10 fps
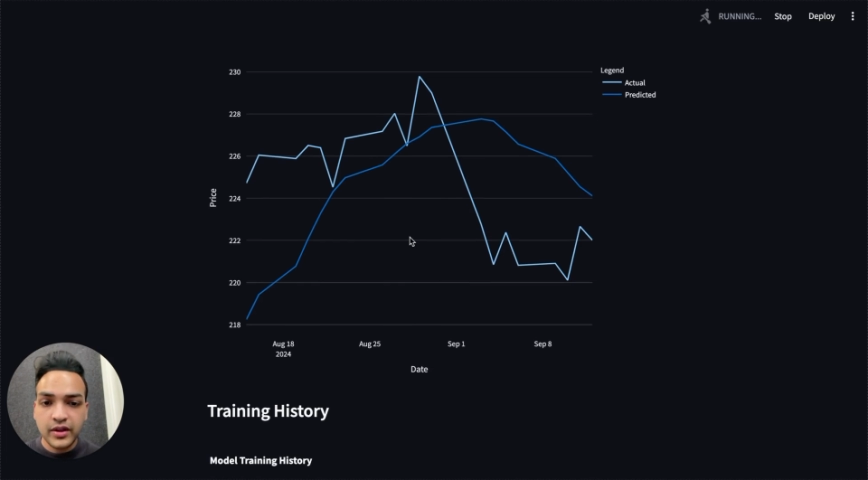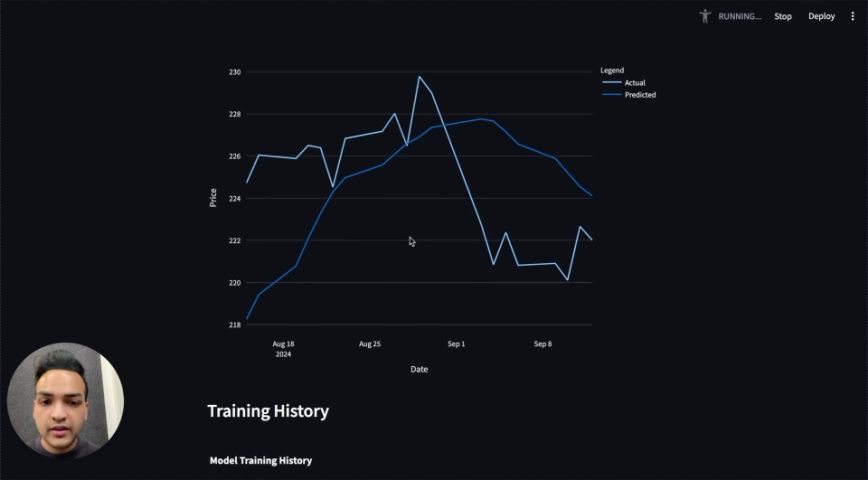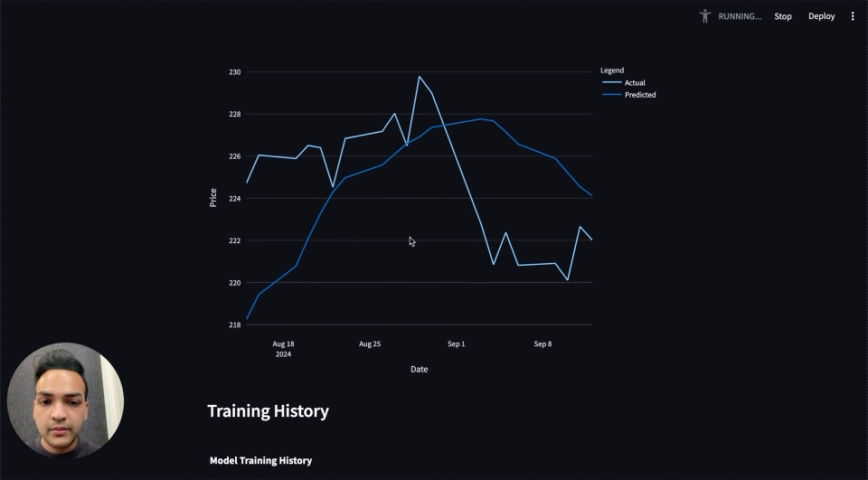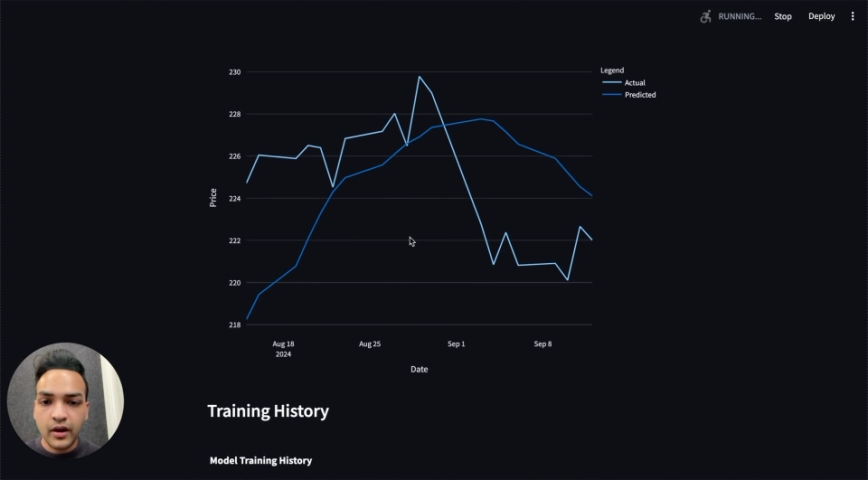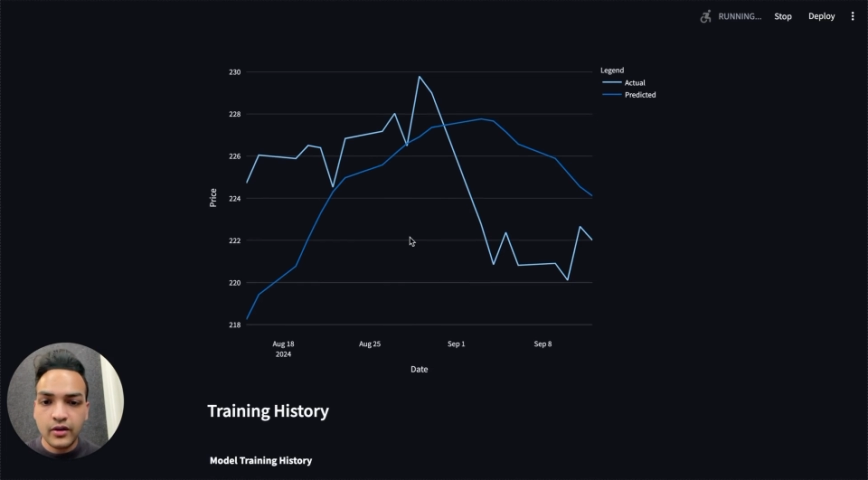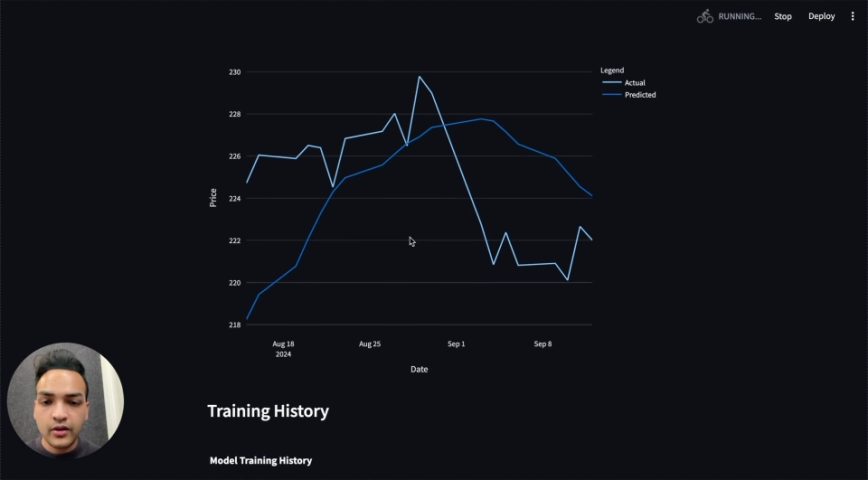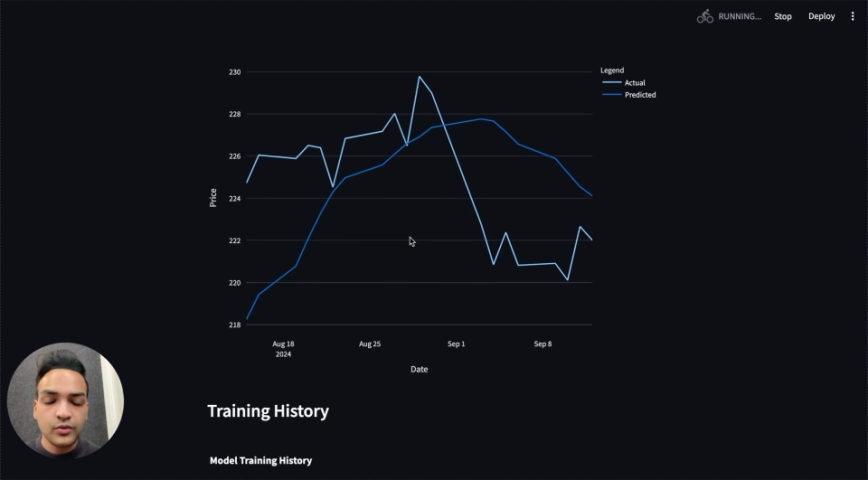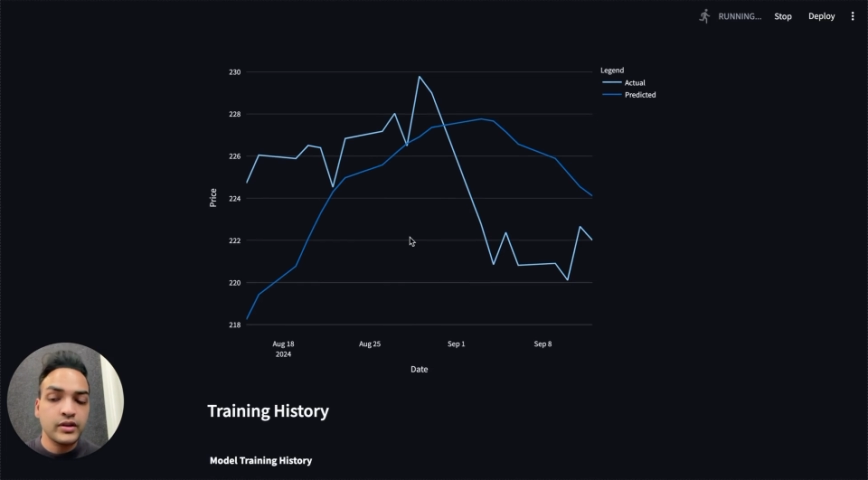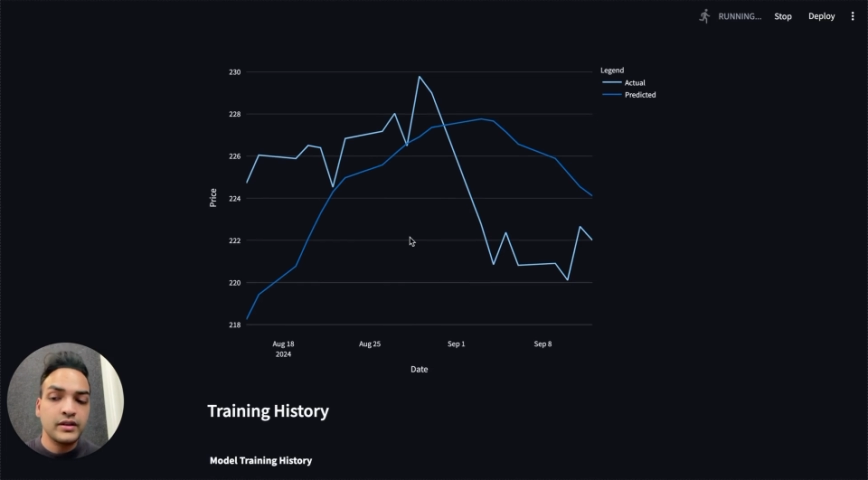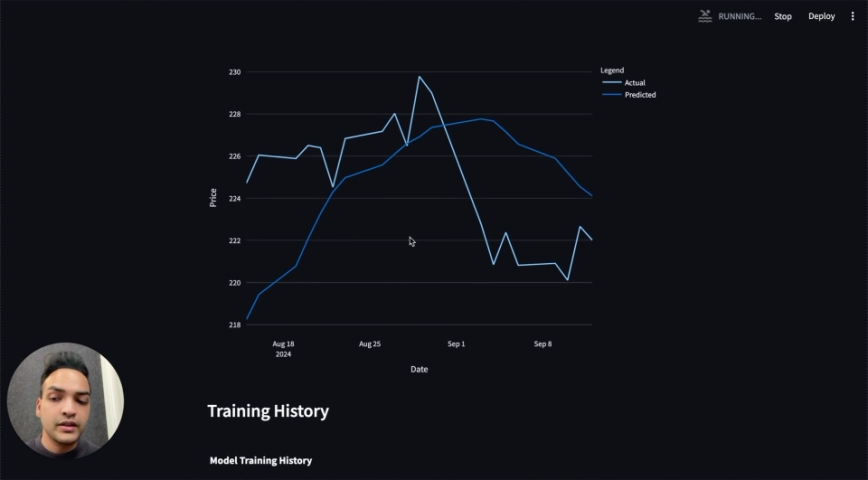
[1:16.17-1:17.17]
the model
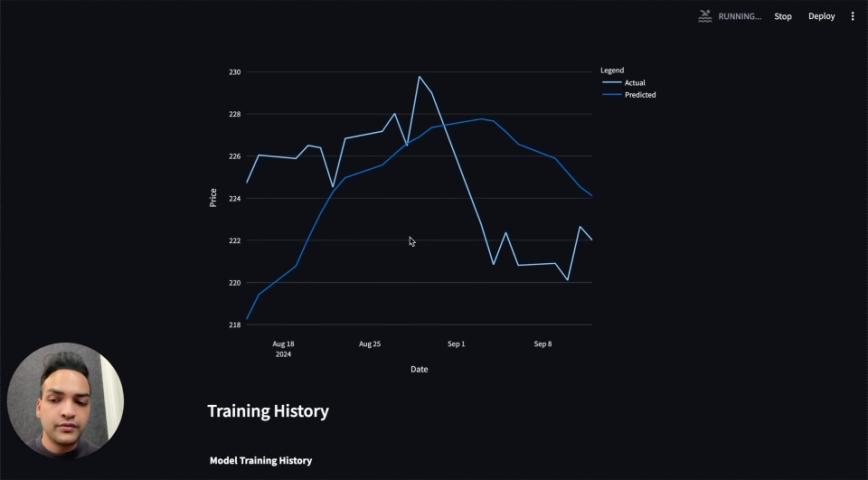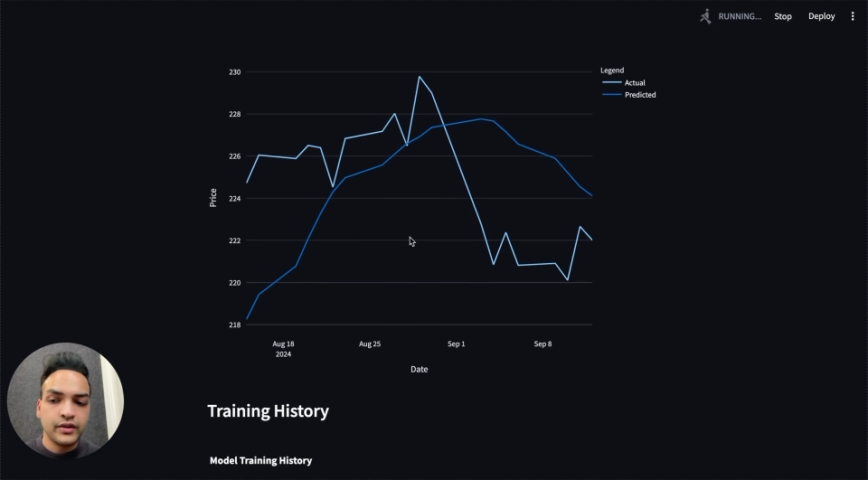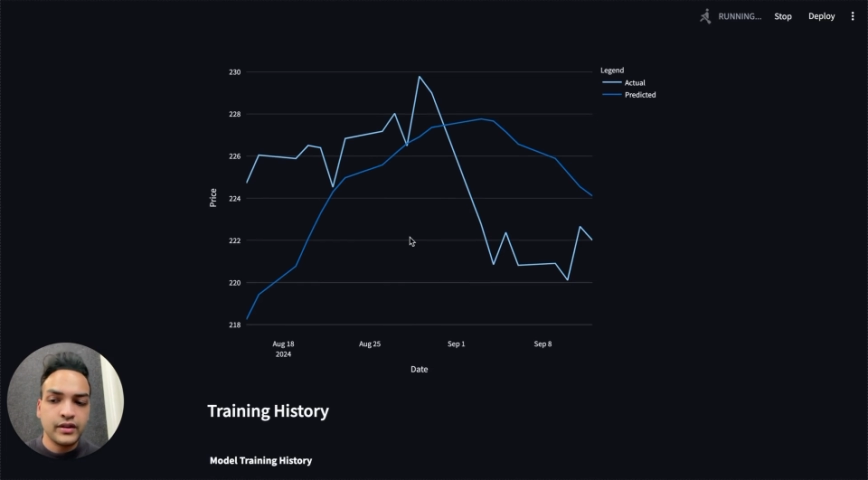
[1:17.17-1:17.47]
with different